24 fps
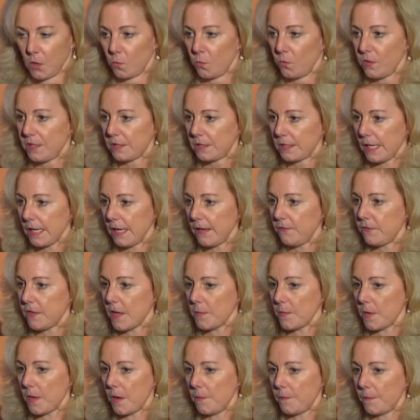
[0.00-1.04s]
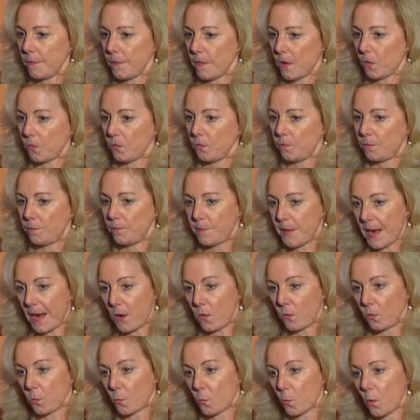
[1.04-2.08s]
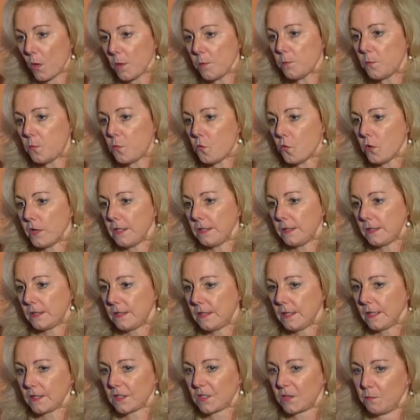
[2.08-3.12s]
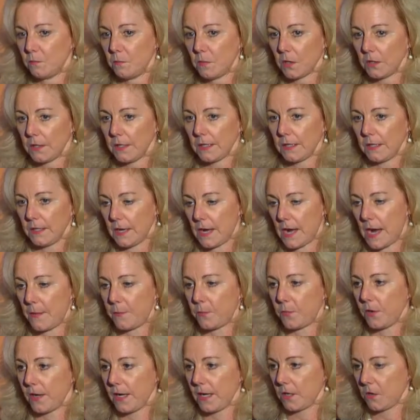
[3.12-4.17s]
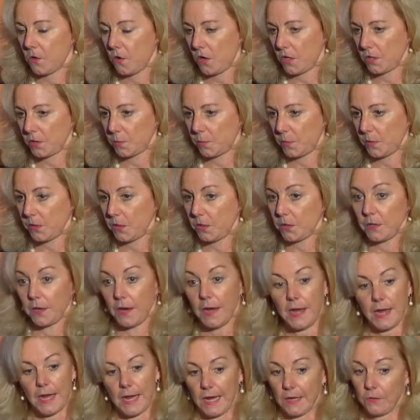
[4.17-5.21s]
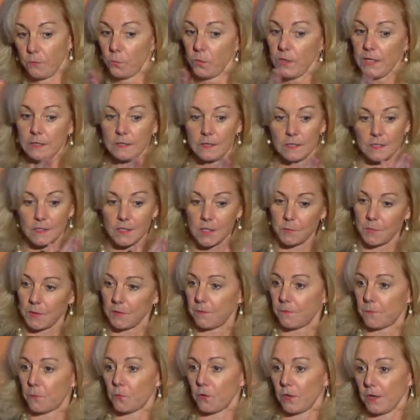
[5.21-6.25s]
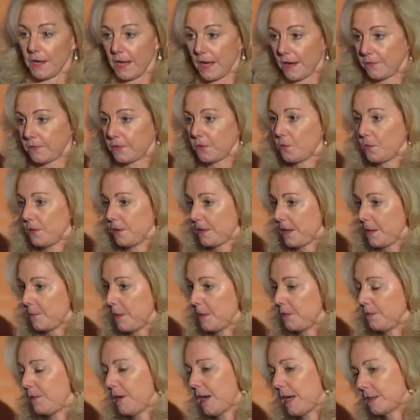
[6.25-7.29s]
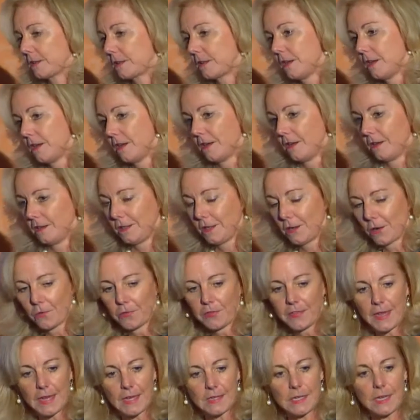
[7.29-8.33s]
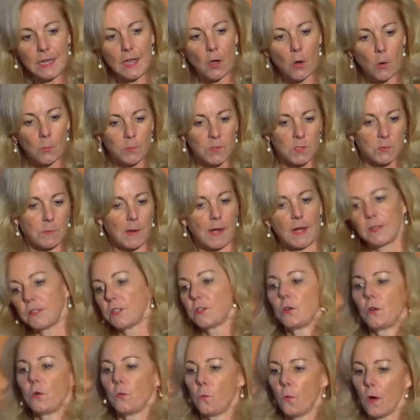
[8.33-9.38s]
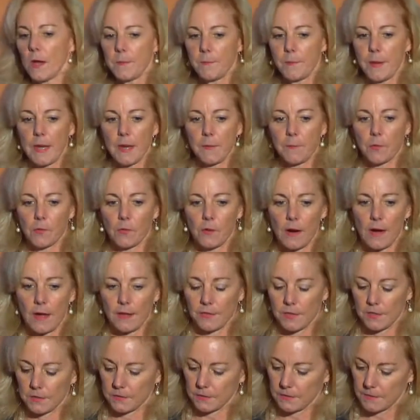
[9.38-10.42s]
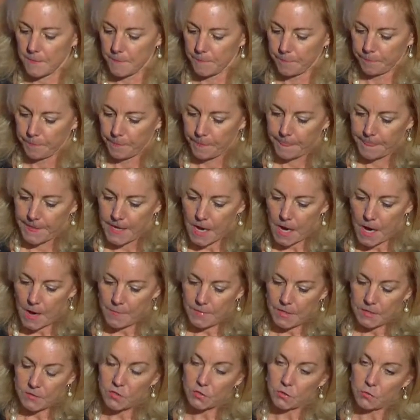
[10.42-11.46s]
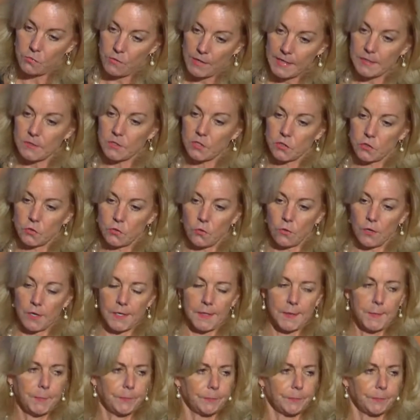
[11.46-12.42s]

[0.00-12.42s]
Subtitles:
We saved them about 1.6 million in operating costs per year. And we did the before and after with them. In fact, they helped sponsor a white paper on this. It's a great story.